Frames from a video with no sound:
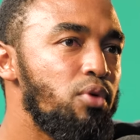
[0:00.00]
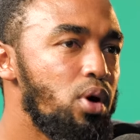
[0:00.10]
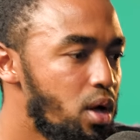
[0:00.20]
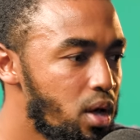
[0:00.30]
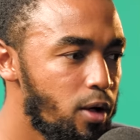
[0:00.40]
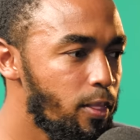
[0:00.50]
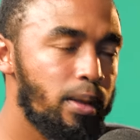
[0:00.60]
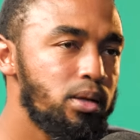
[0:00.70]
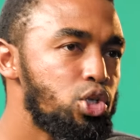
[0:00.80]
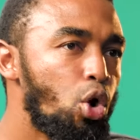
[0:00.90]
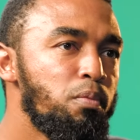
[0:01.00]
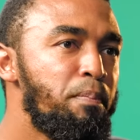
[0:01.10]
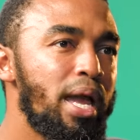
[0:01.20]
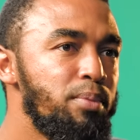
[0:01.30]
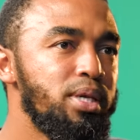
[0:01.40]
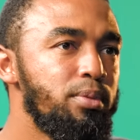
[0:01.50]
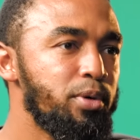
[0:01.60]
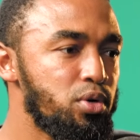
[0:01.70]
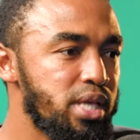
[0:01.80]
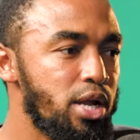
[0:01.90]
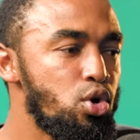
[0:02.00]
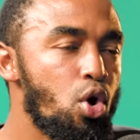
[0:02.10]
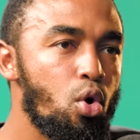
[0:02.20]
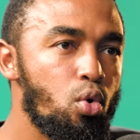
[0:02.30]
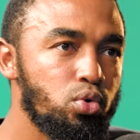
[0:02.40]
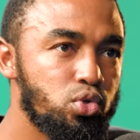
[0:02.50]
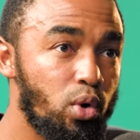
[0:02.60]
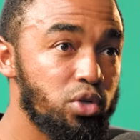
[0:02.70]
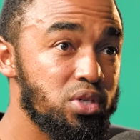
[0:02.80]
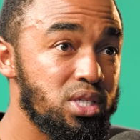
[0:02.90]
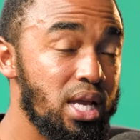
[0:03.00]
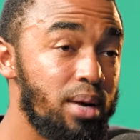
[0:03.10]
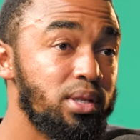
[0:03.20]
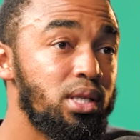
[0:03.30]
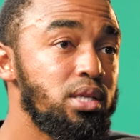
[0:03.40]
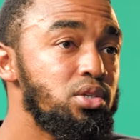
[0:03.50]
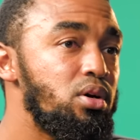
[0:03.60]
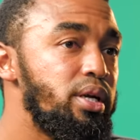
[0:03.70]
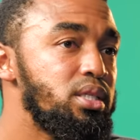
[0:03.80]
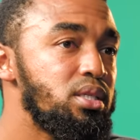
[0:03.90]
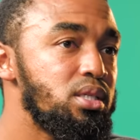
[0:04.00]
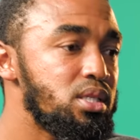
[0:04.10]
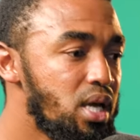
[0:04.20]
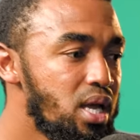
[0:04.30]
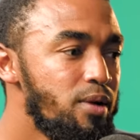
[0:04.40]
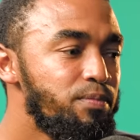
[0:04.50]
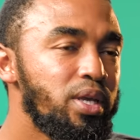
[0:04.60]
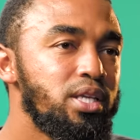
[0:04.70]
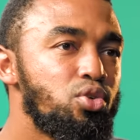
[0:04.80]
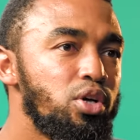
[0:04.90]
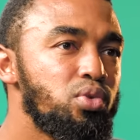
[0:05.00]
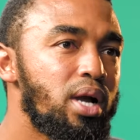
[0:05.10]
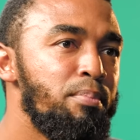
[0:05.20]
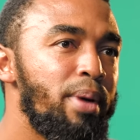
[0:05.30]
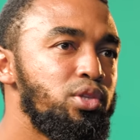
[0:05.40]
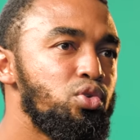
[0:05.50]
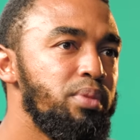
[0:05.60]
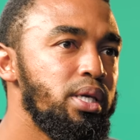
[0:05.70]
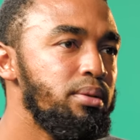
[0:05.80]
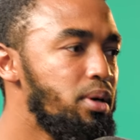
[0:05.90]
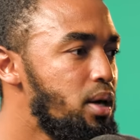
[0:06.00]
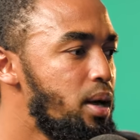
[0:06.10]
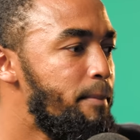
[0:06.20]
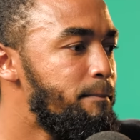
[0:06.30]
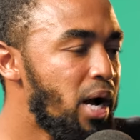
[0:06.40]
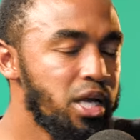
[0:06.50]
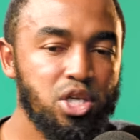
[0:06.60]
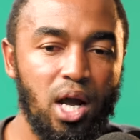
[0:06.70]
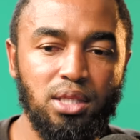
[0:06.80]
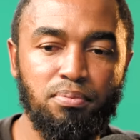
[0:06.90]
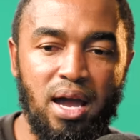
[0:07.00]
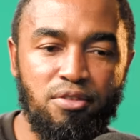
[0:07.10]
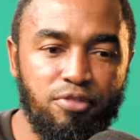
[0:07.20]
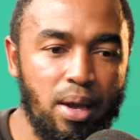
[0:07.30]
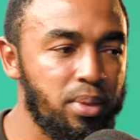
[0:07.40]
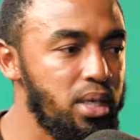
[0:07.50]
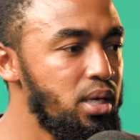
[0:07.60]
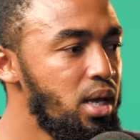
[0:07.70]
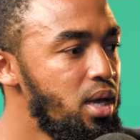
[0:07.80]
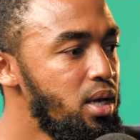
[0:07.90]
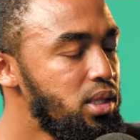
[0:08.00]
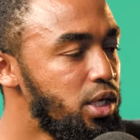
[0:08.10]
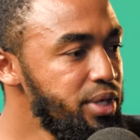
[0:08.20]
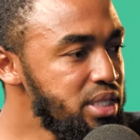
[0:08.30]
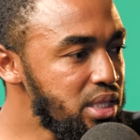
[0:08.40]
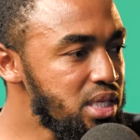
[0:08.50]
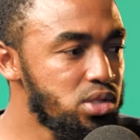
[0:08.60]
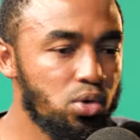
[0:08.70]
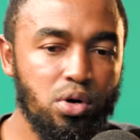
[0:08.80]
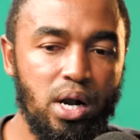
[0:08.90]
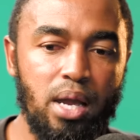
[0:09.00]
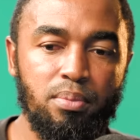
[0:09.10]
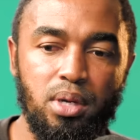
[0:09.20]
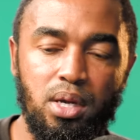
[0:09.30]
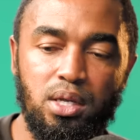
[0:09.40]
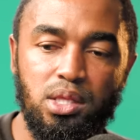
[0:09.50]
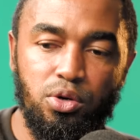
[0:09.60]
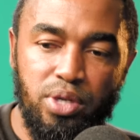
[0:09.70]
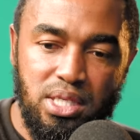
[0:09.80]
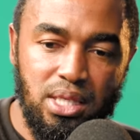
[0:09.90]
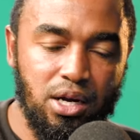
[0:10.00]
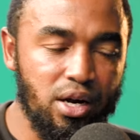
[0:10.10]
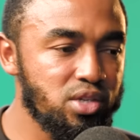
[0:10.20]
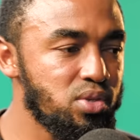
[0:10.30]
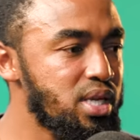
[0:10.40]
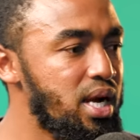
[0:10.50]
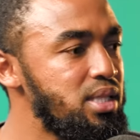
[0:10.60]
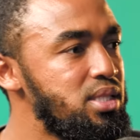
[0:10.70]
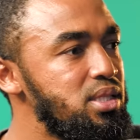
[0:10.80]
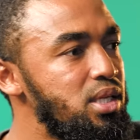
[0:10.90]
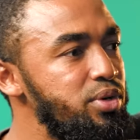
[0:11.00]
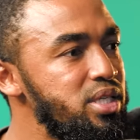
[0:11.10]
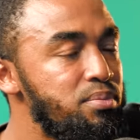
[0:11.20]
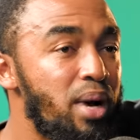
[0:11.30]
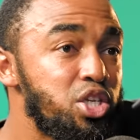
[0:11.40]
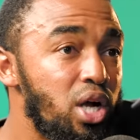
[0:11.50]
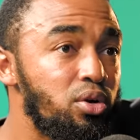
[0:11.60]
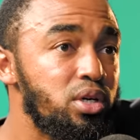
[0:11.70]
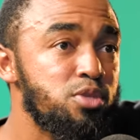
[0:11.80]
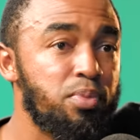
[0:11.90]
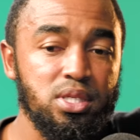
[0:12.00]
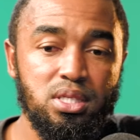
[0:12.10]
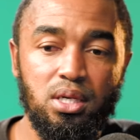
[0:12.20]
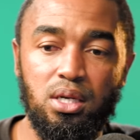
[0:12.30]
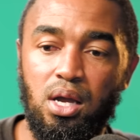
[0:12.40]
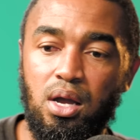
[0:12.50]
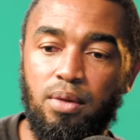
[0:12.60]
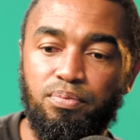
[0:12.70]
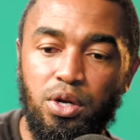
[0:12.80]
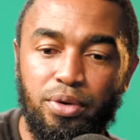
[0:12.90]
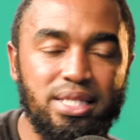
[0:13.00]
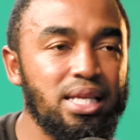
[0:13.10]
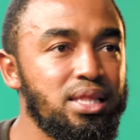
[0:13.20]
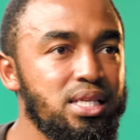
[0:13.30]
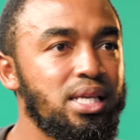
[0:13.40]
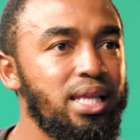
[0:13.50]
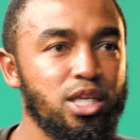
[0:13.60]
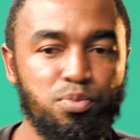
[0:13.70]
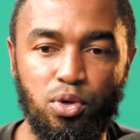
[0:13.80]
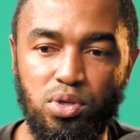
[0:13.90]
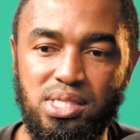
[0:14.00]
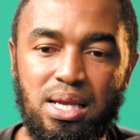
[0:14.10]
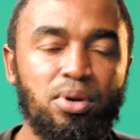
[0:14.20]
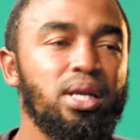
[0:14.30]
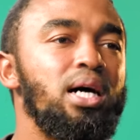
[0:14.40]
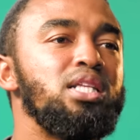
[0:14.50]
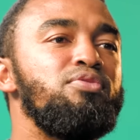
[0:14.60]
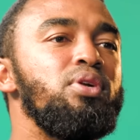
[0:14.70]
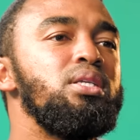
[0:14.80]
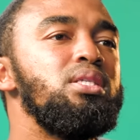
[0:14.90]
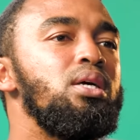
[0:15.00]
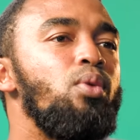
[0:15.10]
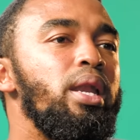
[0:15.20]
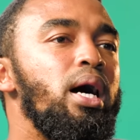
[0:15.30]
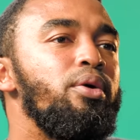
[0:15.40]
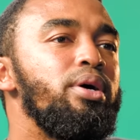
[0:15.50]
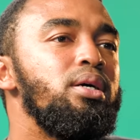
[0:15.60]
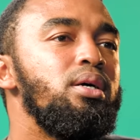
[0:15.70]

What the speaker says: for. Don't pay me, because I know, to what you're saying about the interconnectedness, it is going to come back to me. My child, my family, the reason there's no crime, the reason the grass was cut, the reason my child got a sponsor, the reason this and that is because someone else volunteered 1 hour.